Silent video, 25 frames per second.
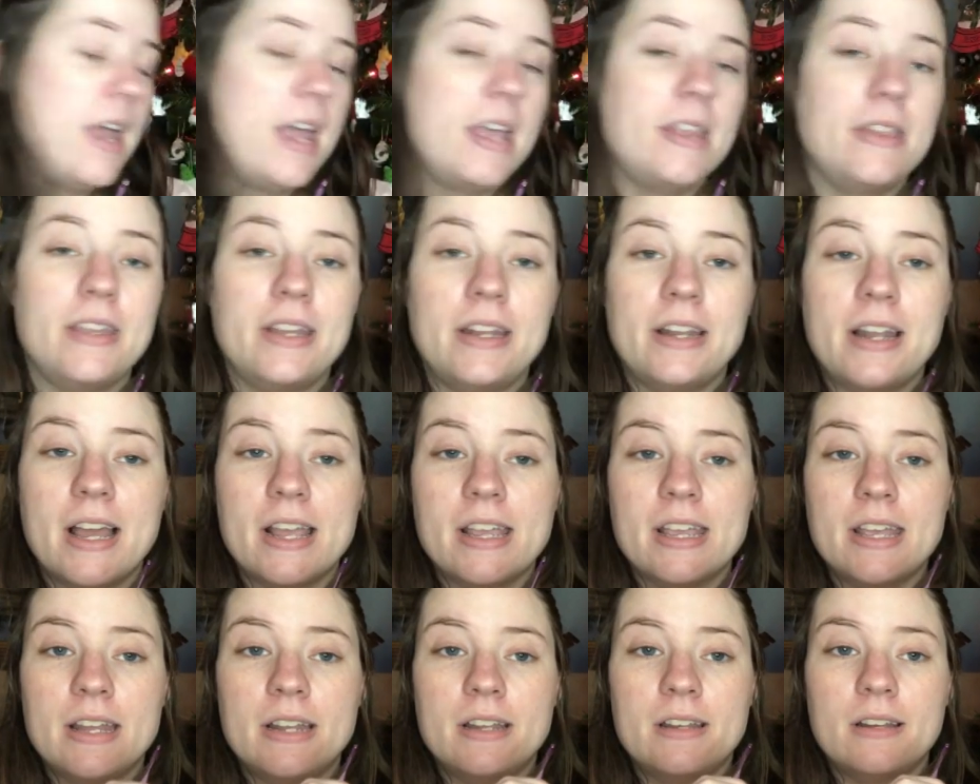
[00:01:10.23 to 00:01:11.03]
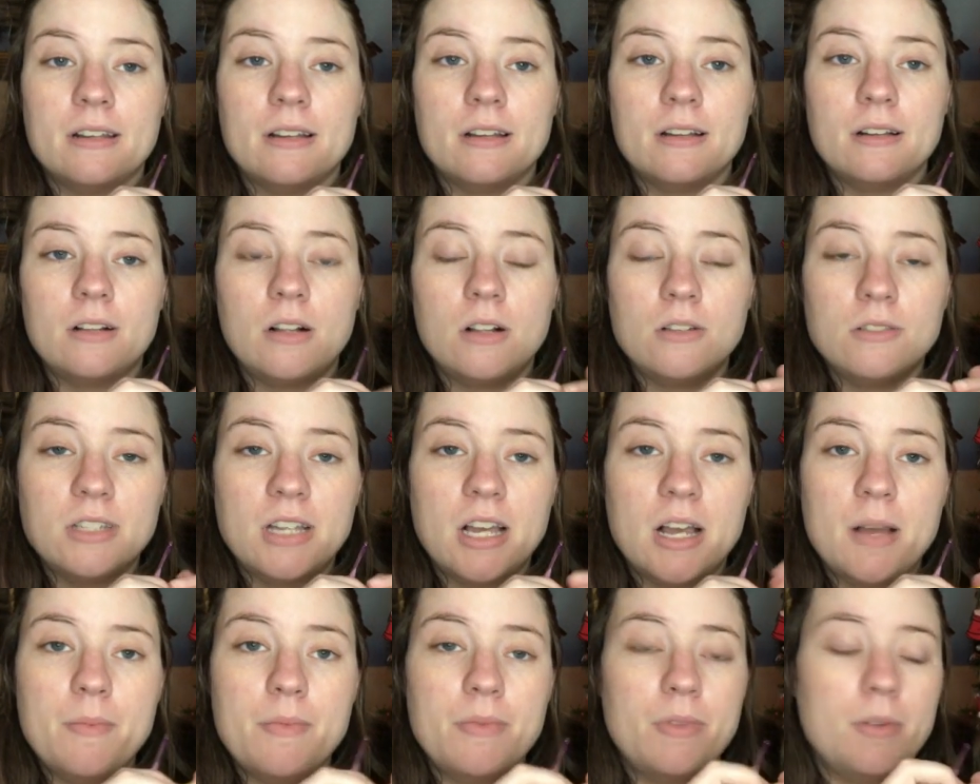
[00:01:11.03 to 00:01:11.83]
And then I can close
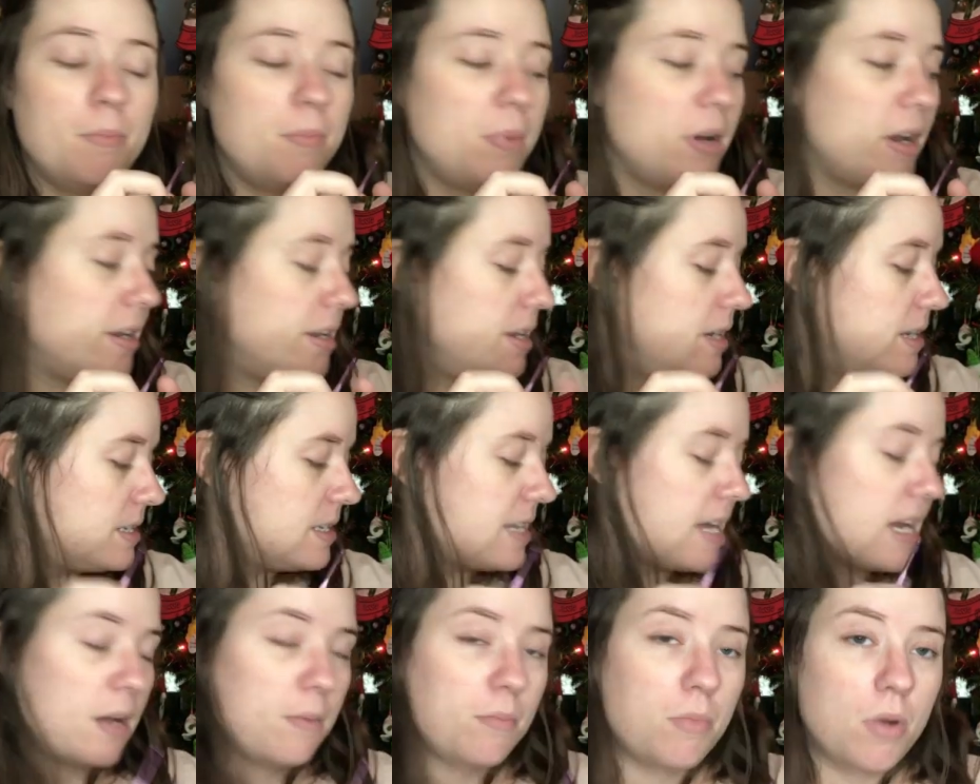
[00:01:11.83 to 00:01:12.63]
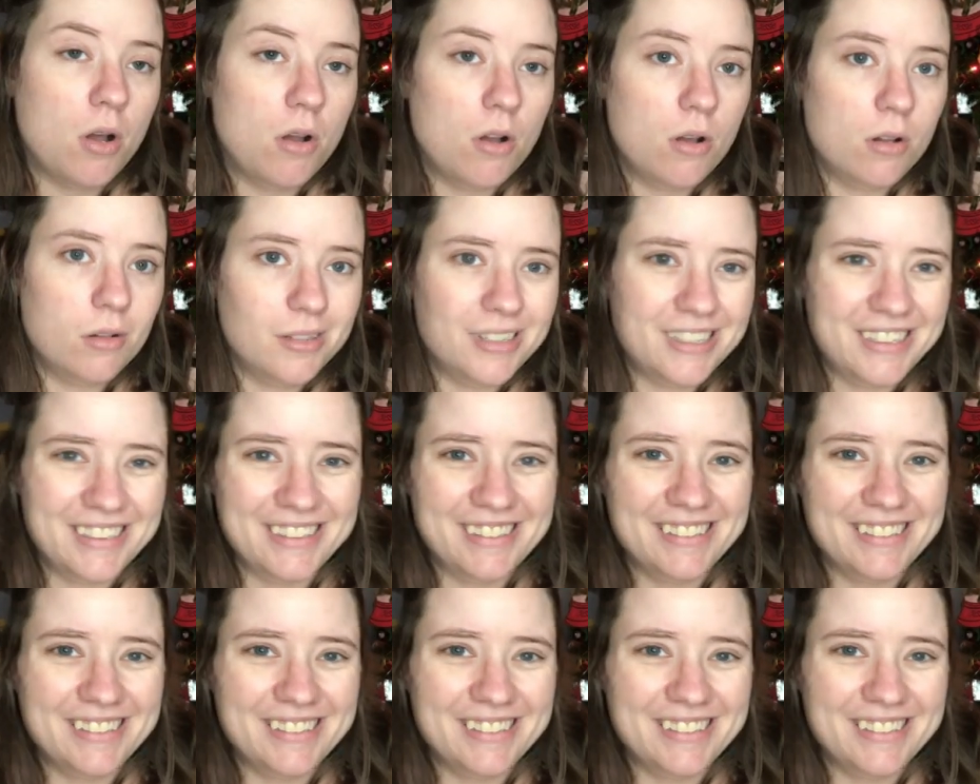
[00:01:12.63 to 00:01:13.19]
up. The body is like a ball.